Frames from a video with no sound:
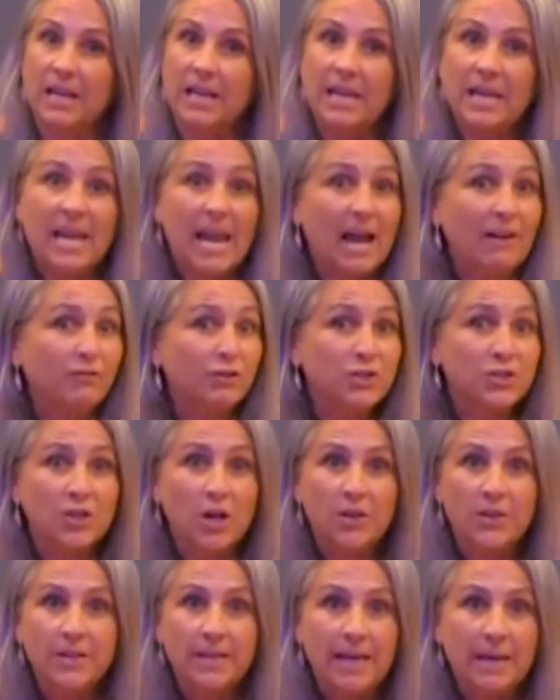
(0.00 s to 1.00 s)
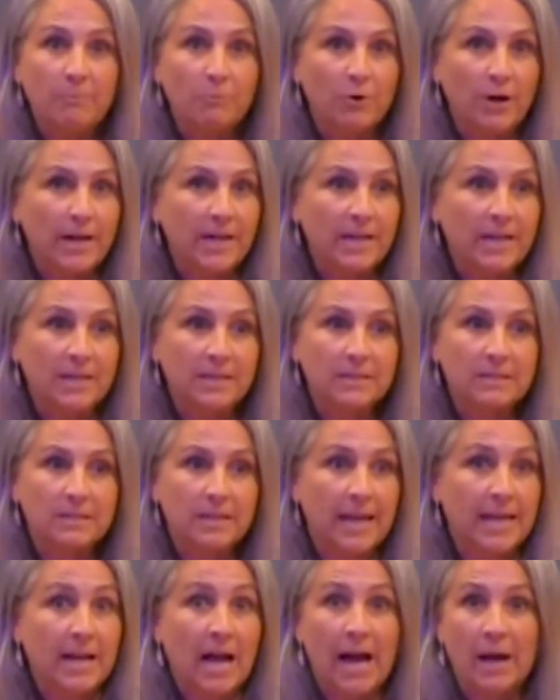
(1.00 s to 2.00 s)
Never saw the name
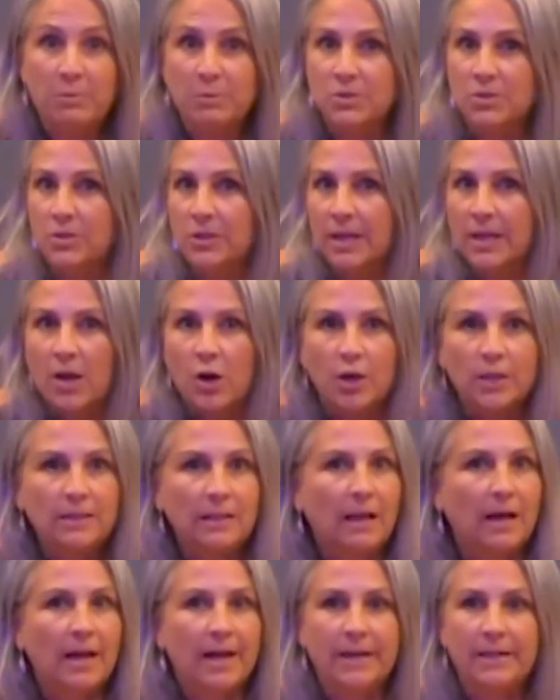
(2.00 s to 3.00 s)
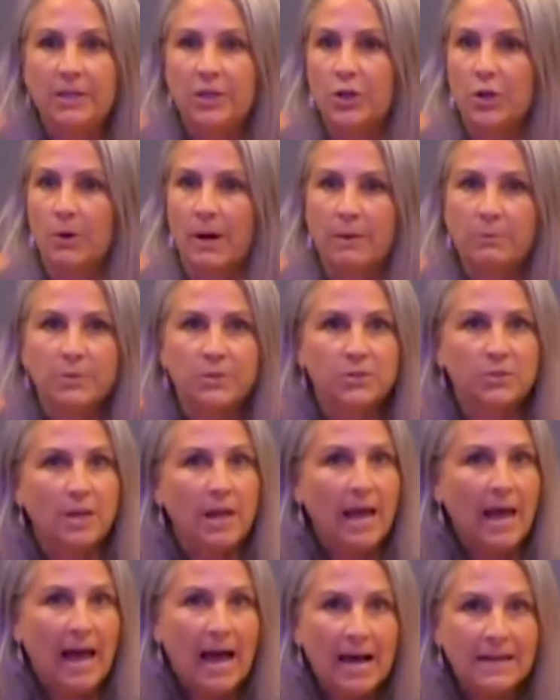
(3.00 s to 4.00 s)
Radius, and I was looking online. You know, I
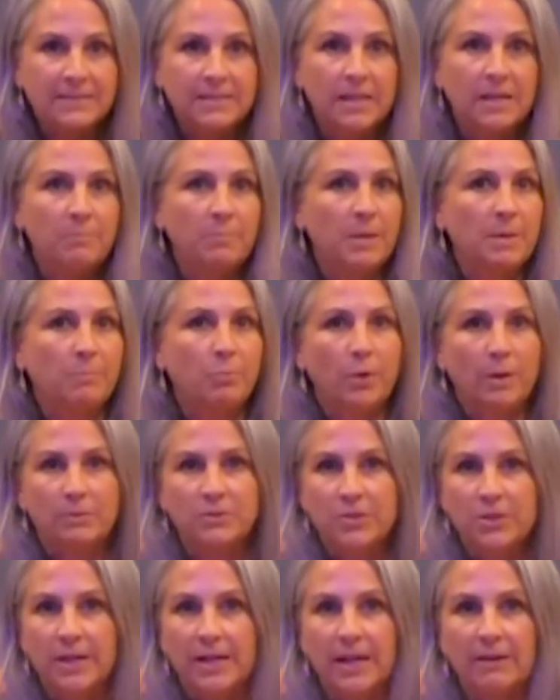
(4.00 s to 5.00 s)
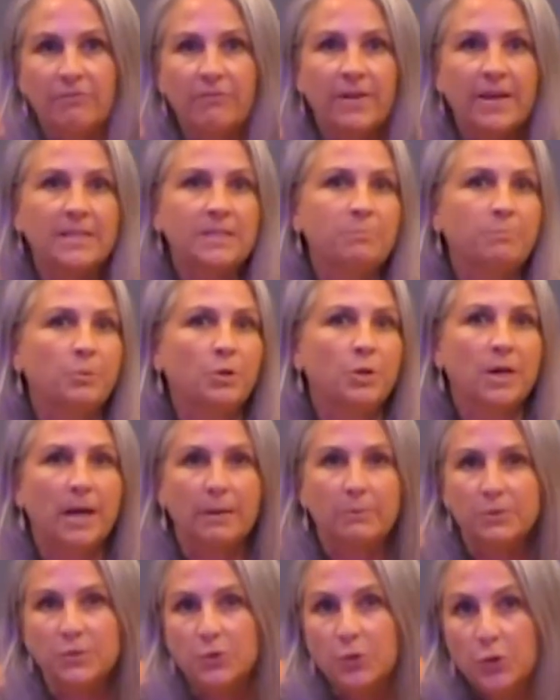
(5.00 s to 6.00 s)
was asking people, I was looking at Facebook,
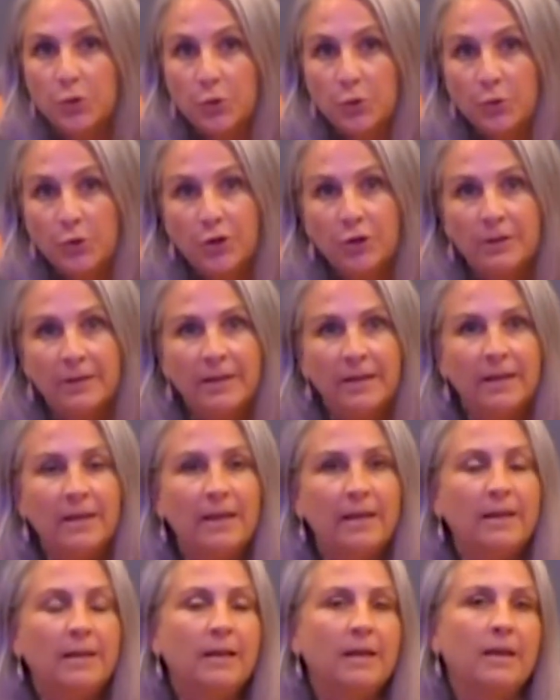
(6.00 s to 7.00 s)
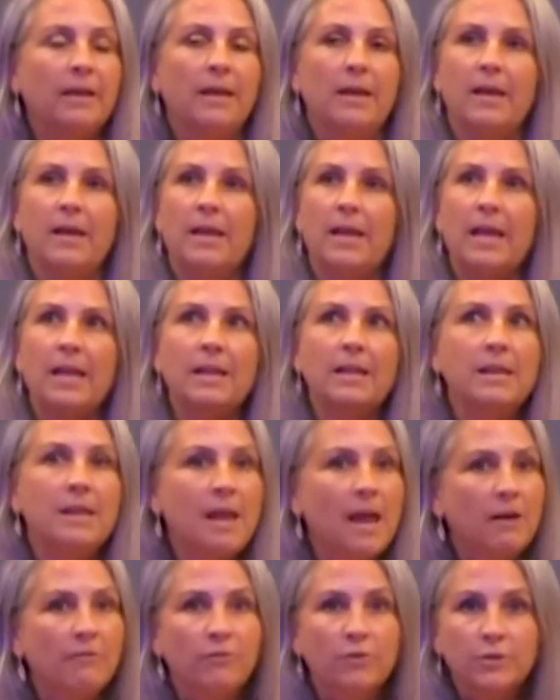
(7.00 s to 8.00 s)
I was Googling it, and
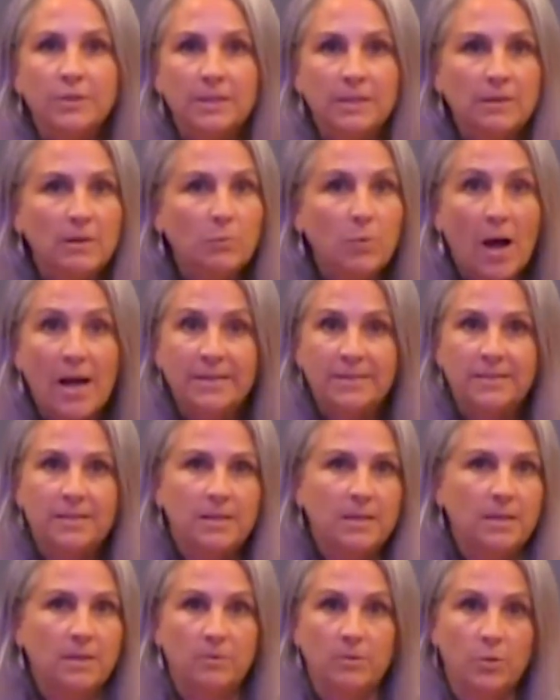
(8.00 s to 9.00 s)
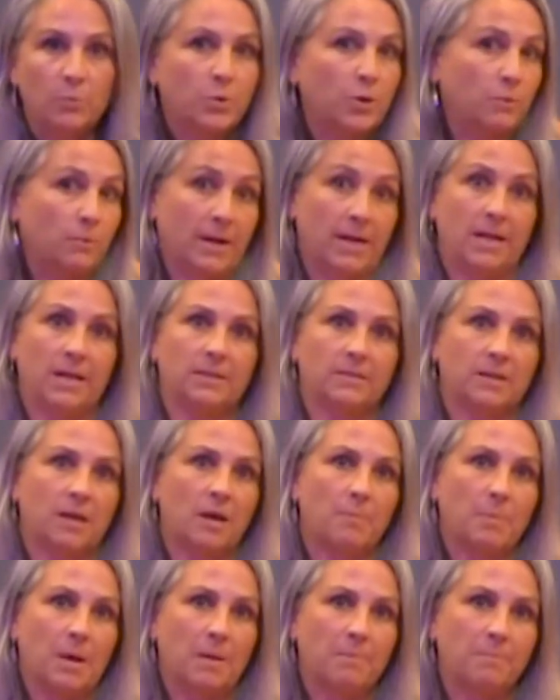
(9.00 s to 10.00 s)
never did I see the word Radius
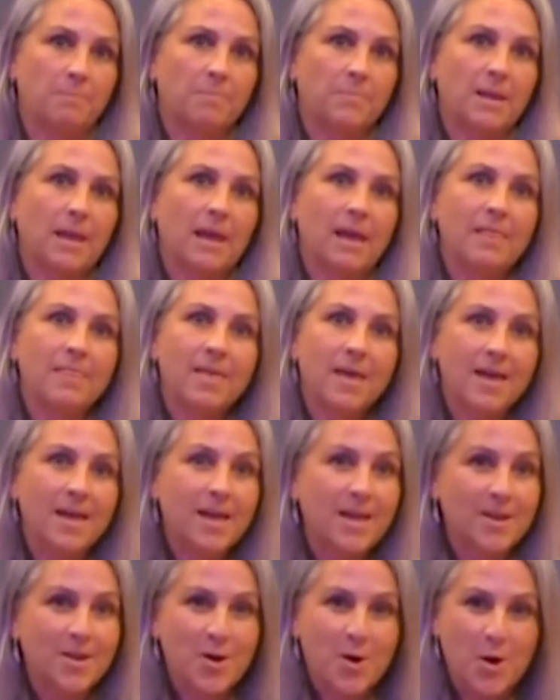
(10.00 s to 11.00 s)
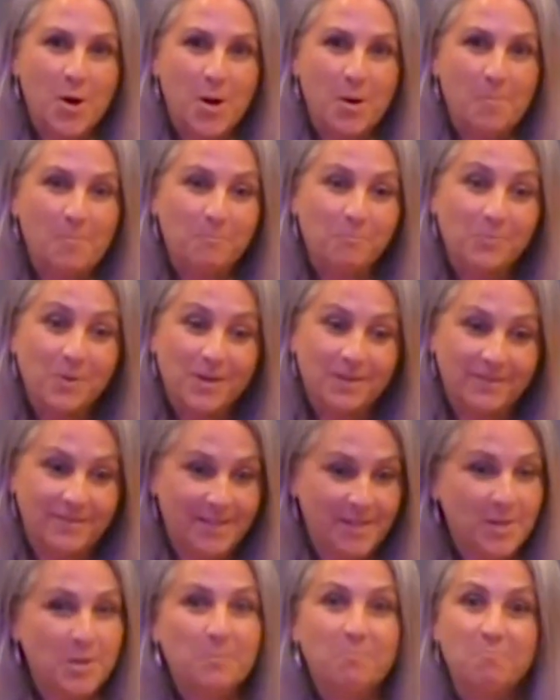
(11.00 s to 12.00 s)
come up. And then
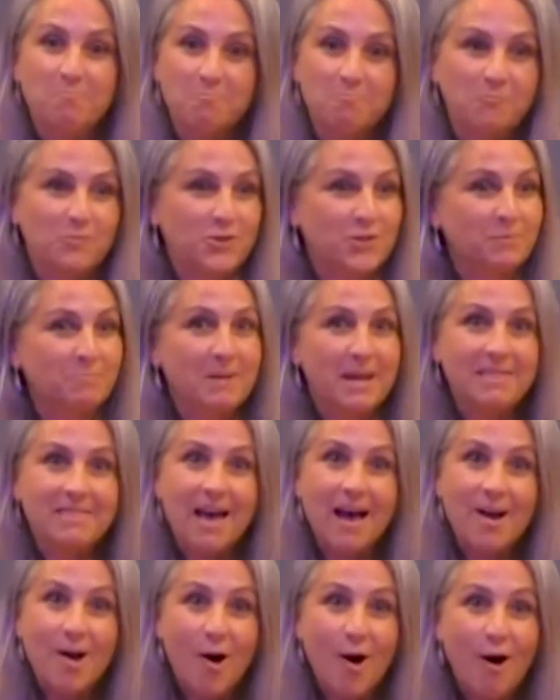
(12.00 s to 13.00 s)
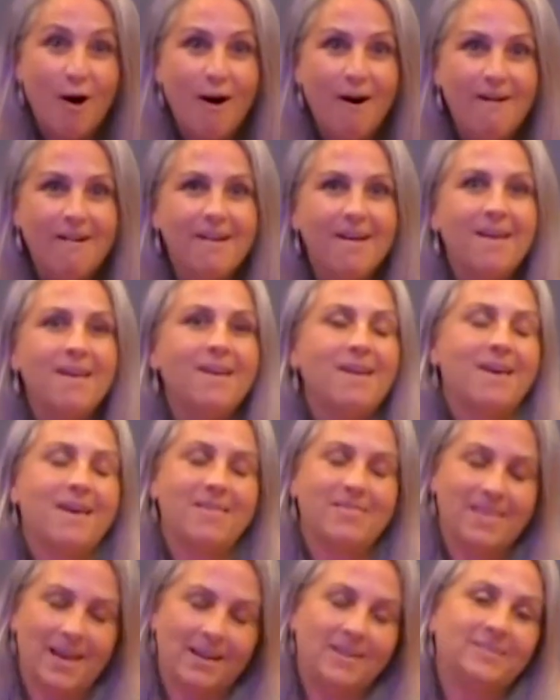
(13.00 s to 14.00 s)
Tim just made that call,
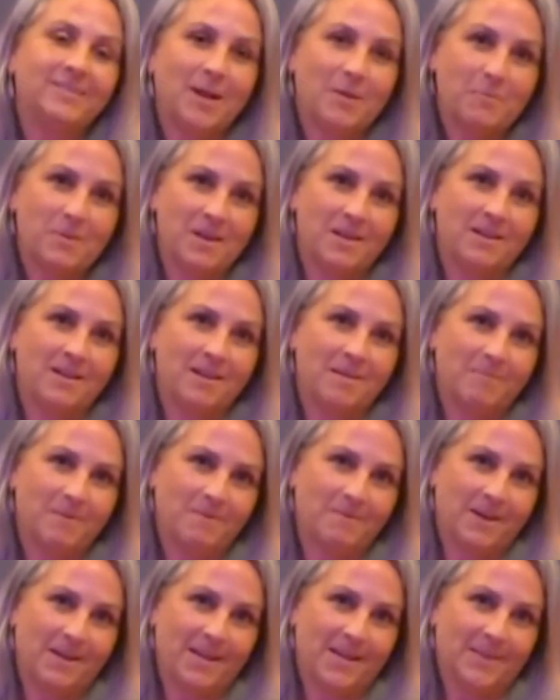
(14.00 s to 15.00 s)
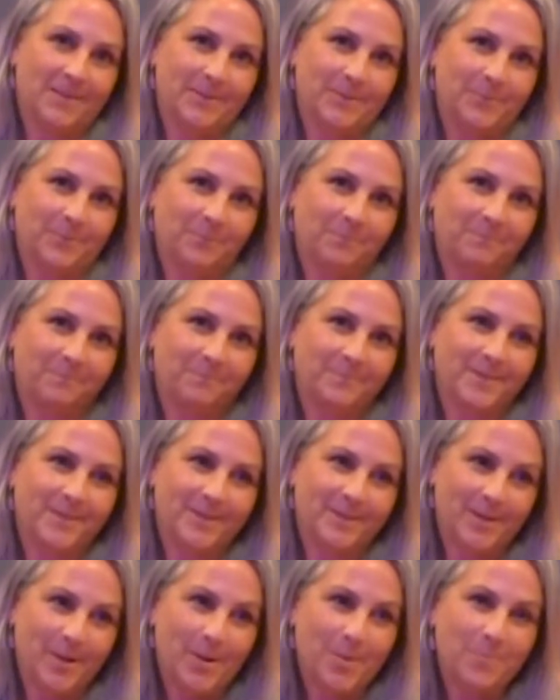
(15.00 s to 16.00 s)
and that is how we ended up at Radius.
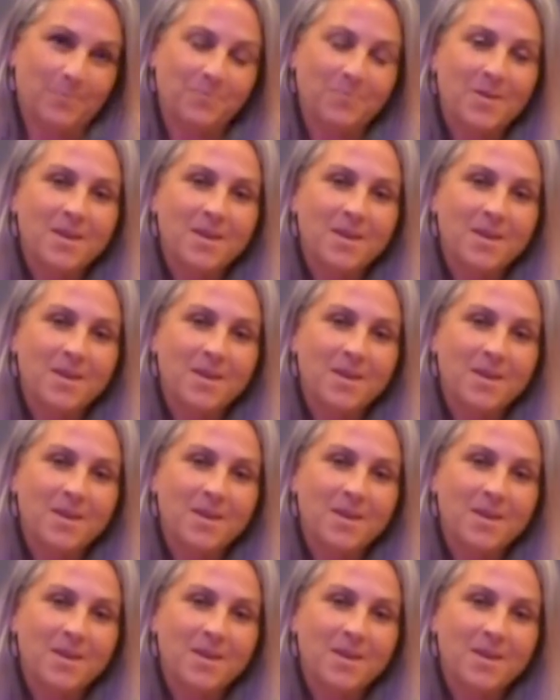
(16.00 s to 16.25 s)
So.